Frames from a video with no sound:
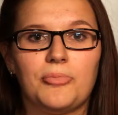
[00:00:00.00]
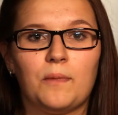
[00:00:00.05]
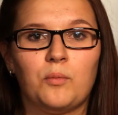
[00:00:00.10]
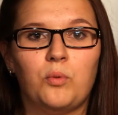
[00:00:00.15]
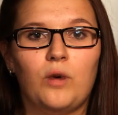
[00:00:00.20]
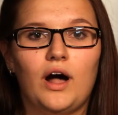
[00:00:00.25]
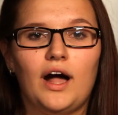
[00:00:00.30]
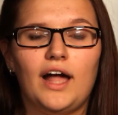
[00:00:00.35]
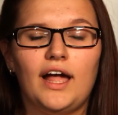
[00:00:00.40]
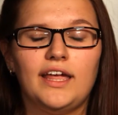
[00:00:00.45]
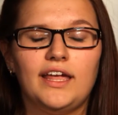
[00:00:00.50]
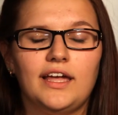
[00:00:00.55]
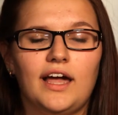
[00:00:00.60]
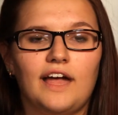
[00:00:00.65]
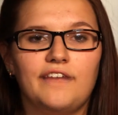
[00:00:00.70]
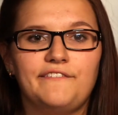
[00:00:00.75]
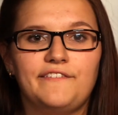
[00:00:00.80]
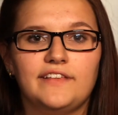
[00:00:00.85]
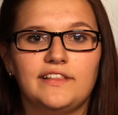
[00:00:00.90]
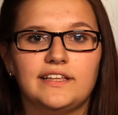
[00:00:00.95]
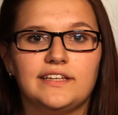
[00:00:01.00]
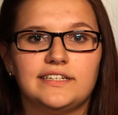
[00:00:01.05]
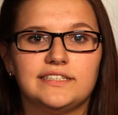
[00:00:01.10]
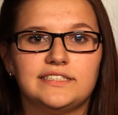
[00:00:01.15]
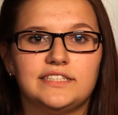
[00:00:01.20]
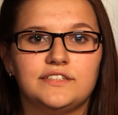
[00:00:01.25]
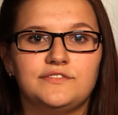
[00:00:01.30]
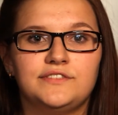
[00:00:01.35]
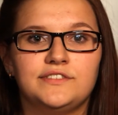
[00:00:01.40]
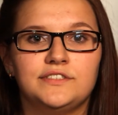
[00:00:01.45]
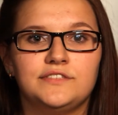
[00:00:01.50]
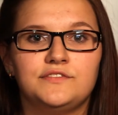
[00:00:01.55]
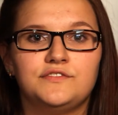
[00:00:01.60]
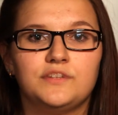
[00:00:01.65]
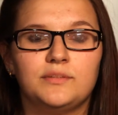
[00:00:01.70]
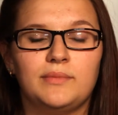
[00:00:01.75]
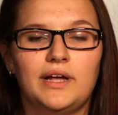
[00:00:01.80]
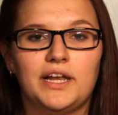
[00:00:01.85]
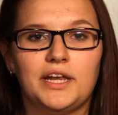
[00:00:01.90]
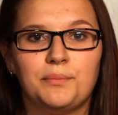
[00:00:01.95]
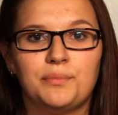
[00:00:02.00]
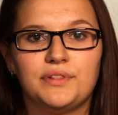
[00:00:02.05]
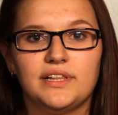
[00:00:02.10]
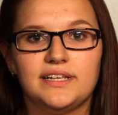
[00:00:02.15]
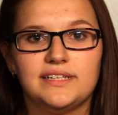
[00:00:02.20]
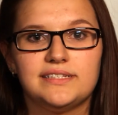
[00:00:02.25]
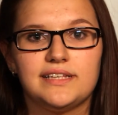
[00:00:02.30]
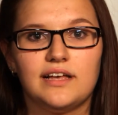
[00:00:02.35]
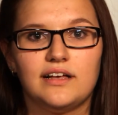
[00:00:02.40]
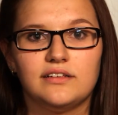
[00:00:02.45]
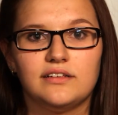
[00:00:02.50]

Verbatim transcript: The Y I feel like is different from any place